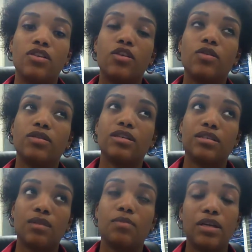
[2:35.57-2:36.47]

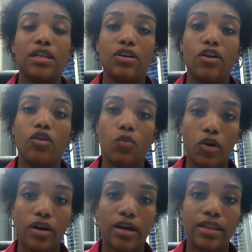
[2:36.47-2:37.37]
is completing their own work
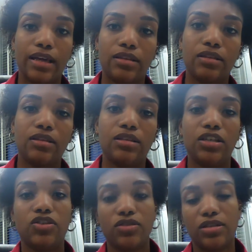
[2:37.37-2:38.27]
and that the
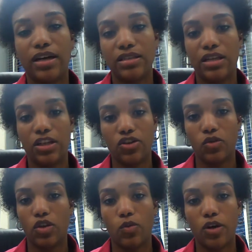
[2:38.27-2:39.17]
teacher is not sitting there
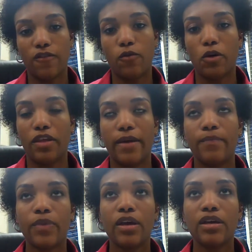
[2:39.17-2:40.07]
doing the work for them.
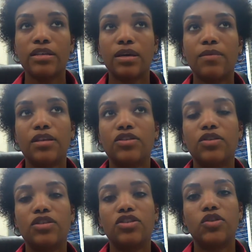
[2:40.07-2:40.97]
Some of the
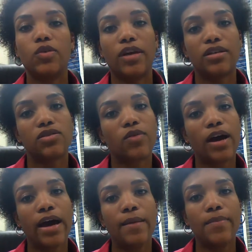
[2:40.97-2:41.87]
students do get a
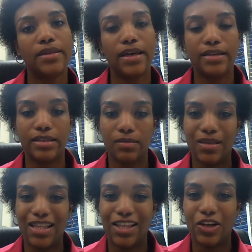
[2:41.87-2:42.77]
scribe, but that doesn't
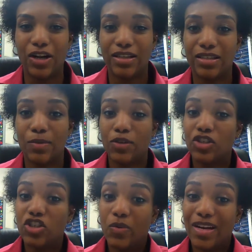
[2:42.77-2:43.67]
mean that they're not
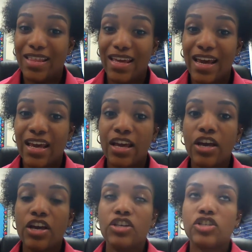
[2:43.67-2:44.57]
supposed to do anything.
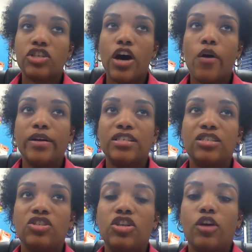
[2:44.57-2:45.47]
So it's,
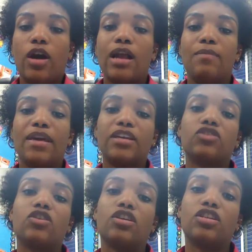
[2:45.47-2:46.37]
kind of making
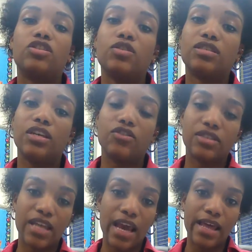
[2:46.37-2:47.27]
sure that the students
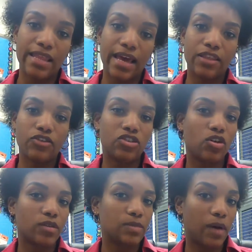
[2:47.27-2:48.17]
understand that they're still
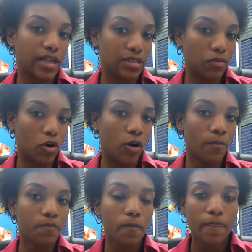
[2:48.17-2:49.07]
responsible
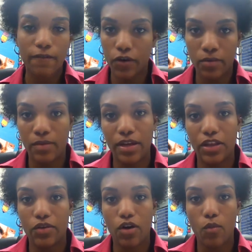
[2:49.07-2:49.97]
for
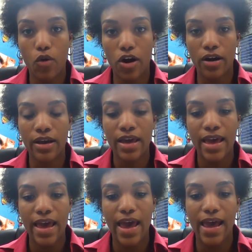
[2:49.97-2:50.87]
completing their own work.
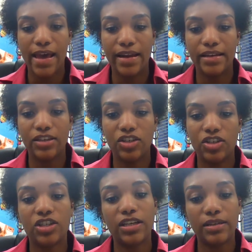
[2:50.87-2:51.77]
And
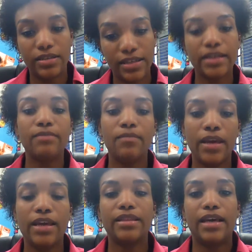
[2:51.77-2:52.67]
she did
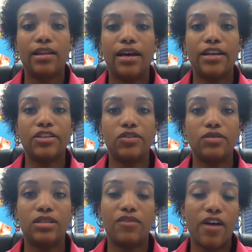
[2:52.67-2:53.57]
hint that a lot of
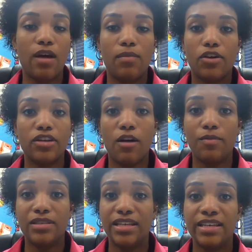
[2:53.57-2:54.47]
students develop learned
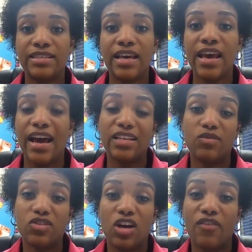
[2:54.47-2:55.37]
helplessness as a
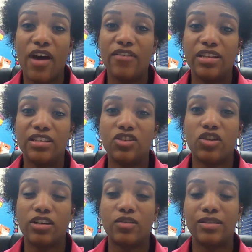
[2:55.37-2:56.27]
result of having these
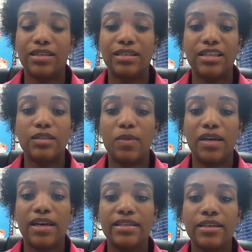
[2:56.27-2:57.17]
instructional assistants
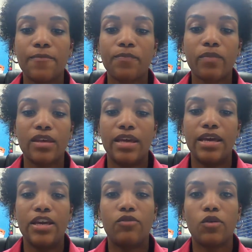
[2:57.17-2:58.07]
because
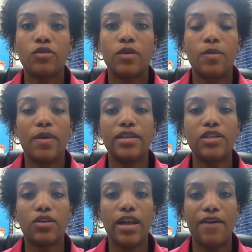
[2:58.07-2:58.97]
they grow so
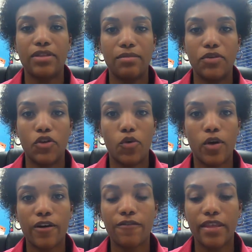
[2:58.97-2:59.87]
dependent on having them do their
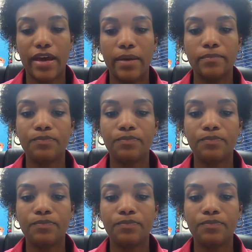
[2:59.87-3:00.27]
work for them